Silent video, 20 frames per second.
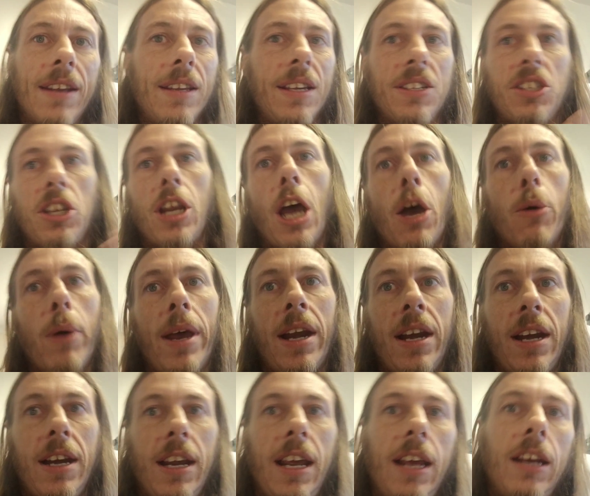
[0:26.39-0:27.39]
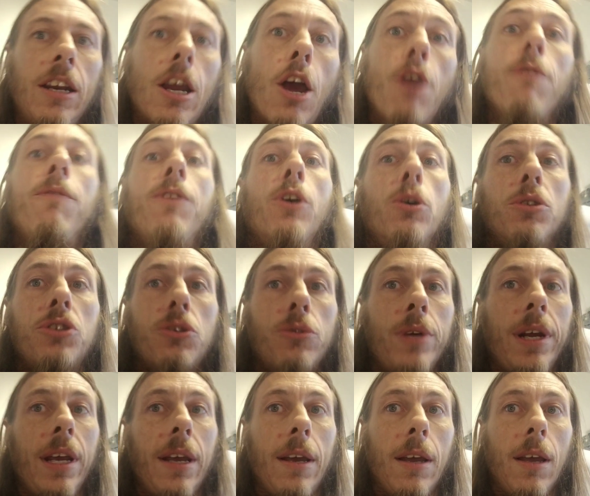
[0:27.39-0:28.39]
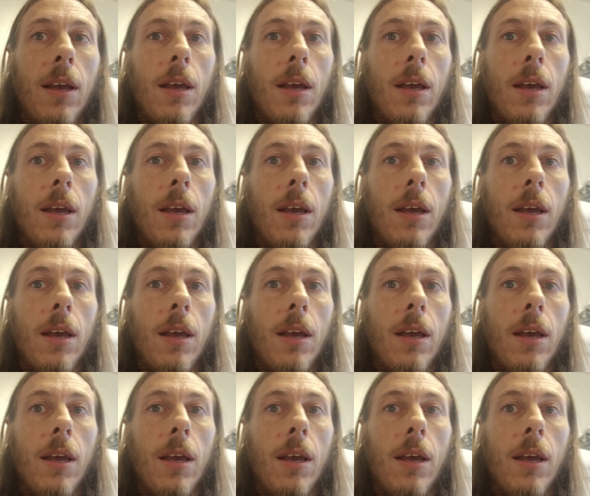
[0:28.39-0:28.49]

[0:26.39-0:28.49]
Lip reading: There's no editing, no filtering.